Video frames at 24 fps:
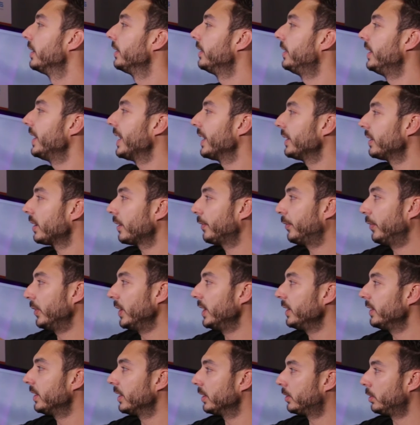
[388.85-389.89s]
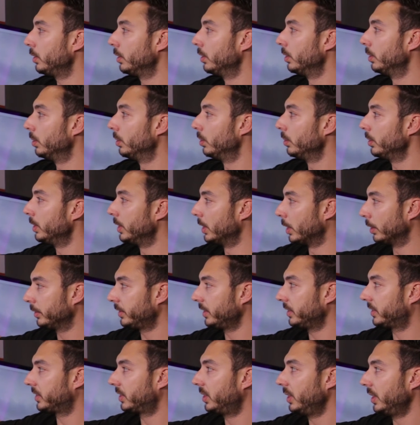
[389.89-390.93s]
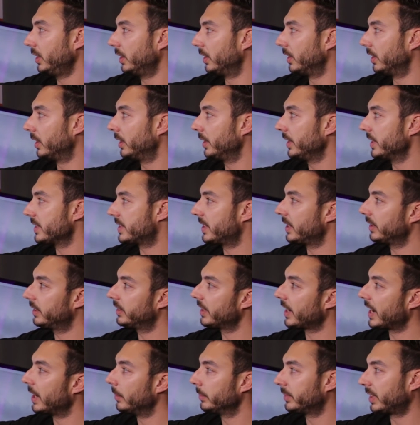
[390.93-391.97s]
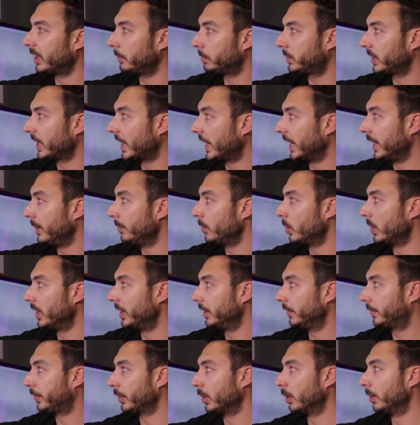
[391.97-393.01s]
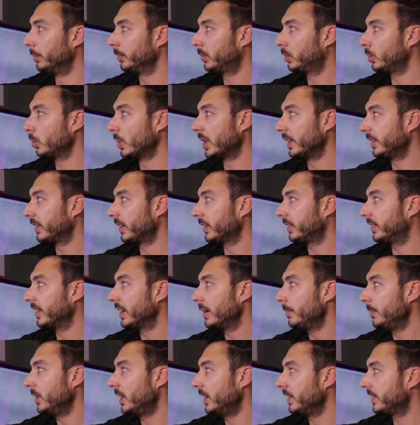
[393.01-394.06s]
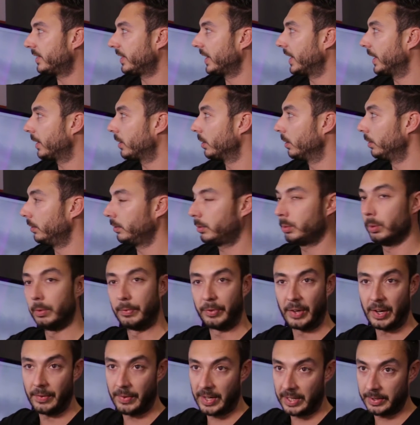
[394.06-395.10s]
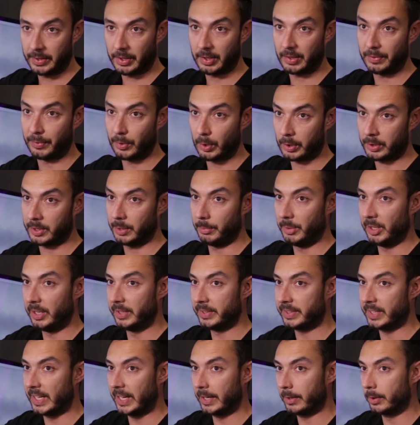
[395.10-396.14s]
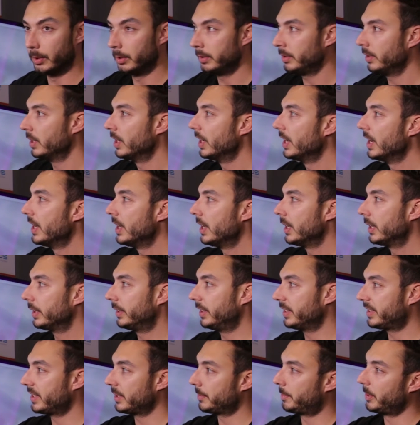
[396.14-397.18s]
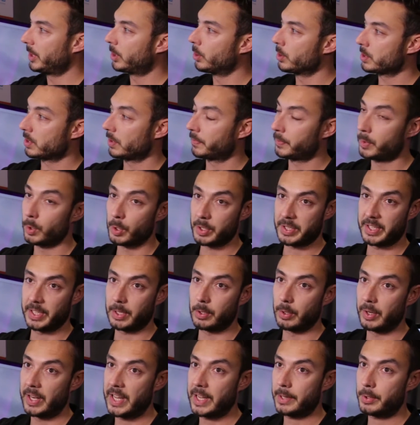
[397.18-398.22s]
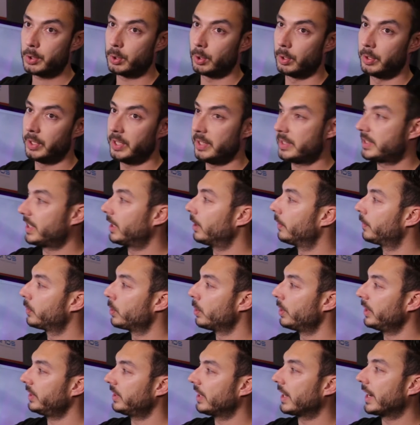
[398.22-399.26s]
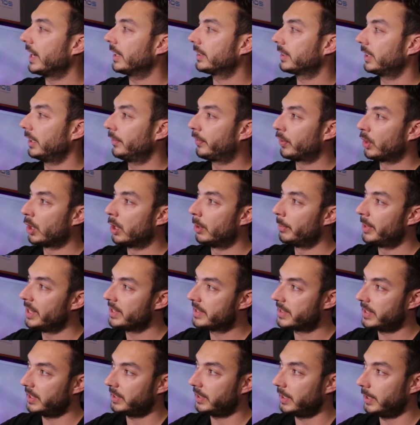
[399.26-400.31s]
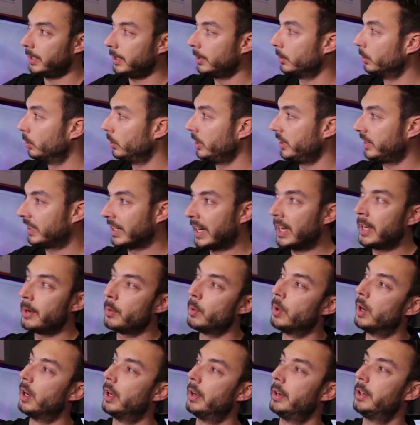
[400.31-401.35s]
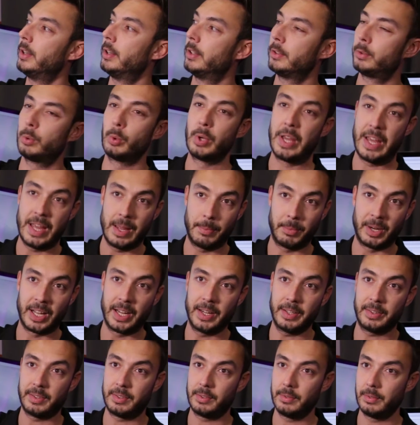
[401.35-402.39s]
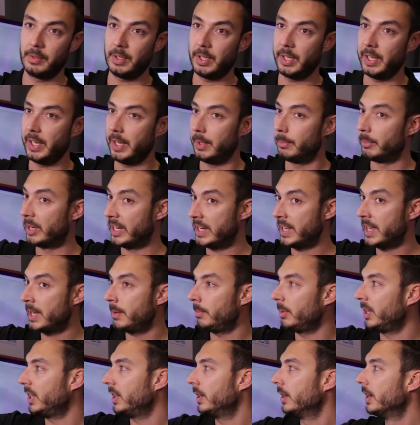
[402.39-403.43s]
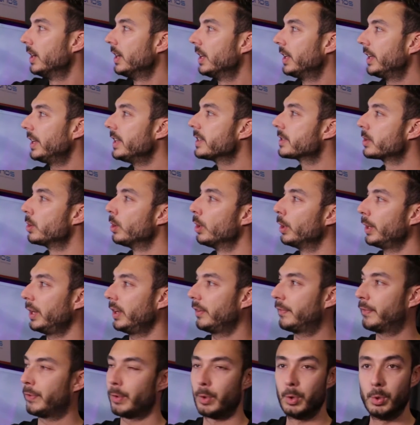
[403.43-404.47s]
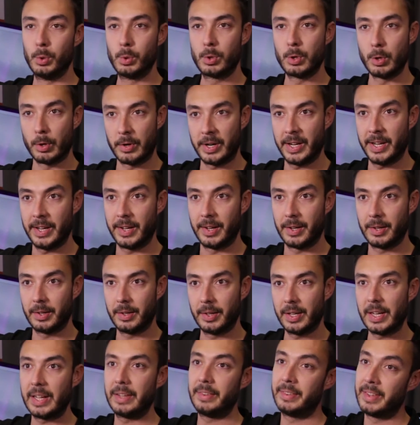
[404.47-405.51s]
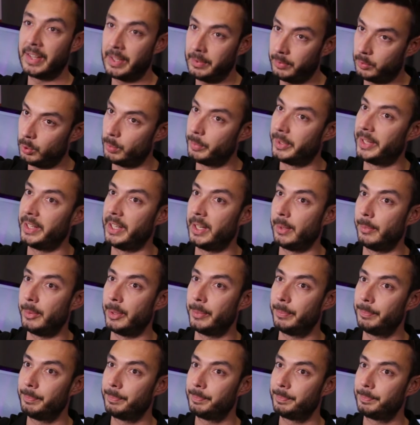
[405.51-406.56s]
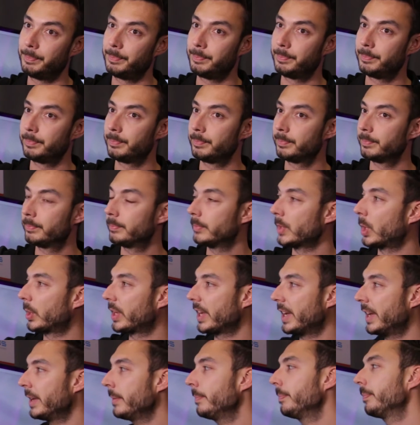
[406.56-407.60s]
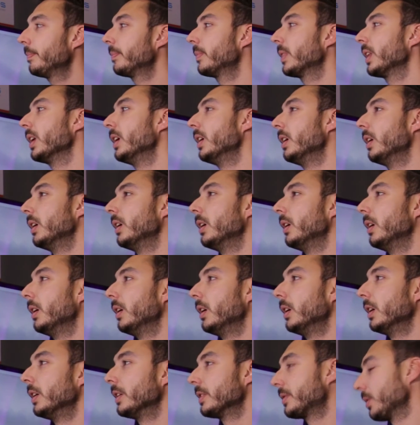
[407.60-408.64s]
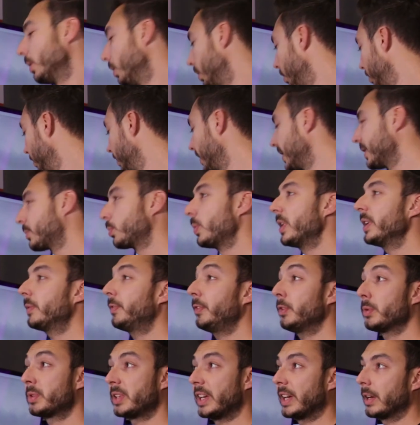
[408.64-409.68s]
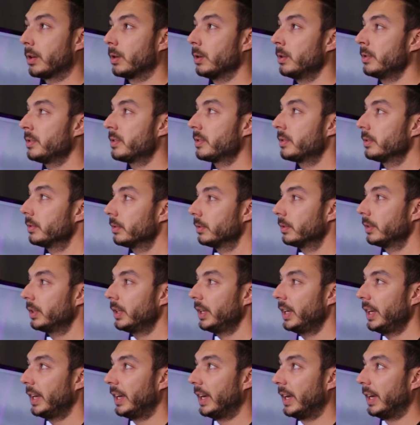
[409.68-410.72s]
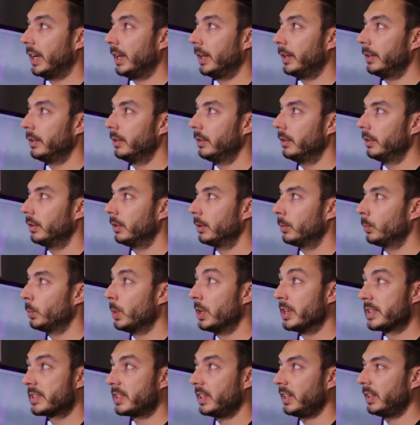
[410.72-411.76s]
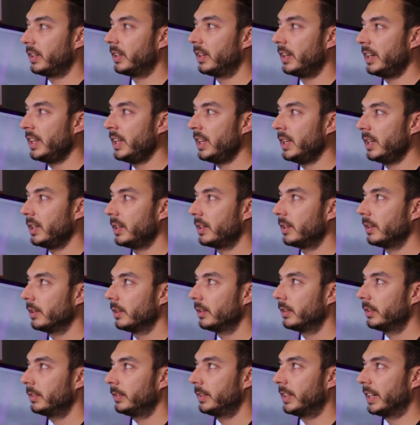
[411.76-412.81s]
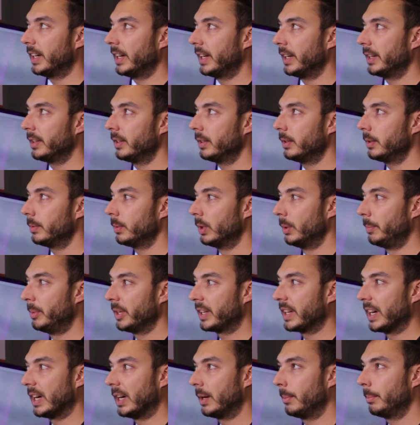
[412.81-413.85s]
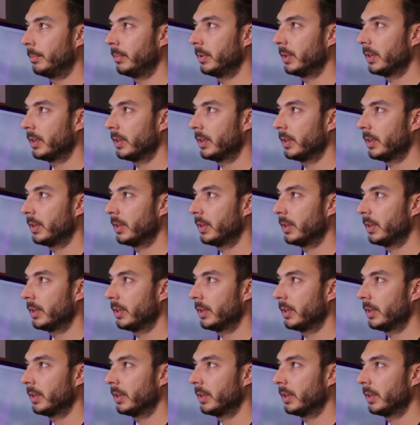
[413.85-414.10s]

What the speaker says: The other thing that you notice here is that the round trip time went from 210 milliseconds to 540 milliseconds. This is because, of course, the connection, instead of going directly from NCTU in Taiwan to ON.Lab in Miami, is going through Korea and then to Miami. Okay? So let's wait a few seconds, and we'll see the link that will become